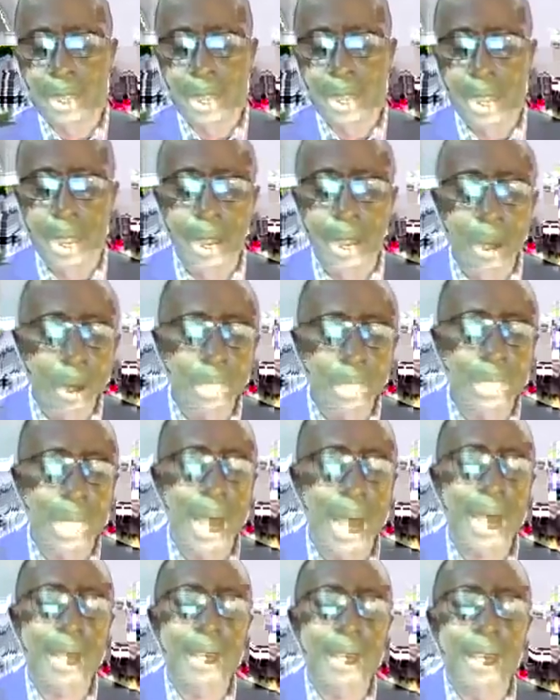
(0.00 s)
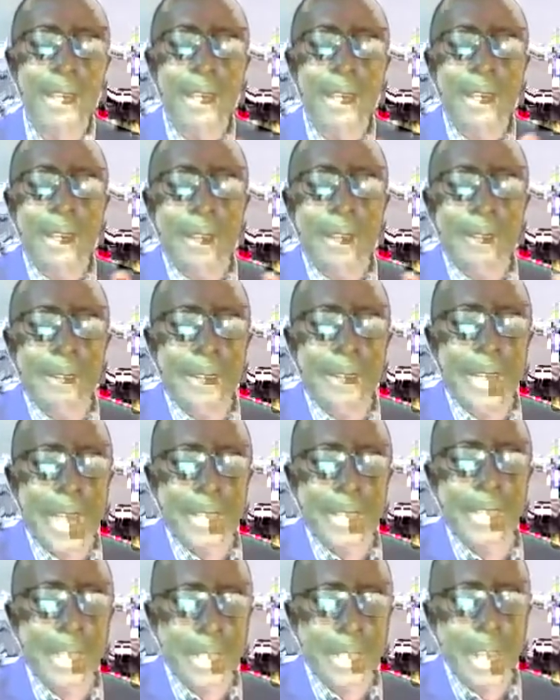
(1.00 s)
It goes like,
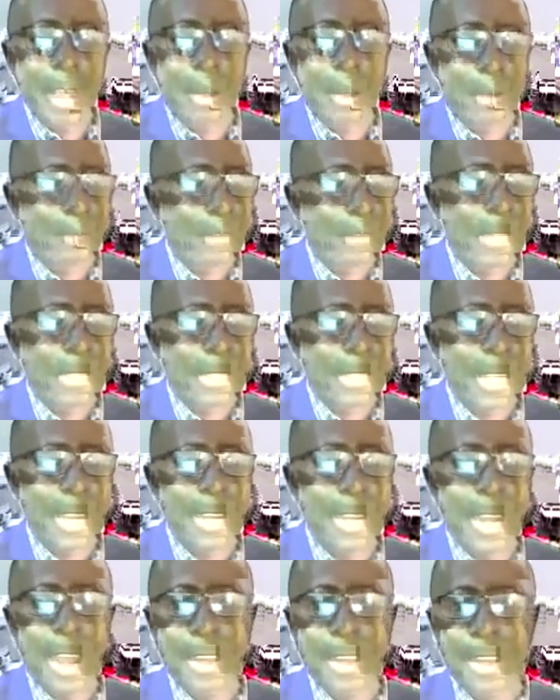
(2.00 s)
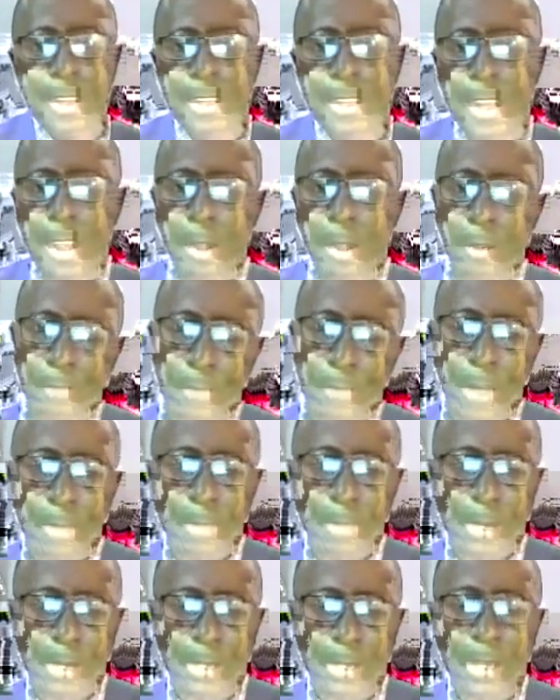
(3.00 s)
there's a day of feasting and a day of
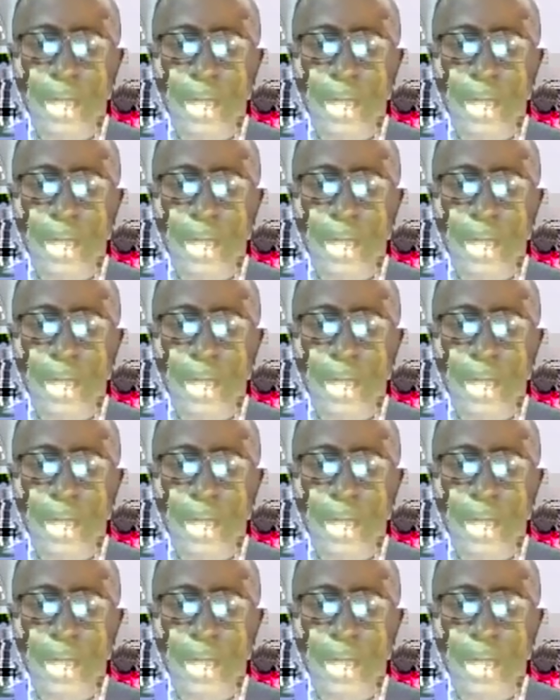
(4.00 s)
famine.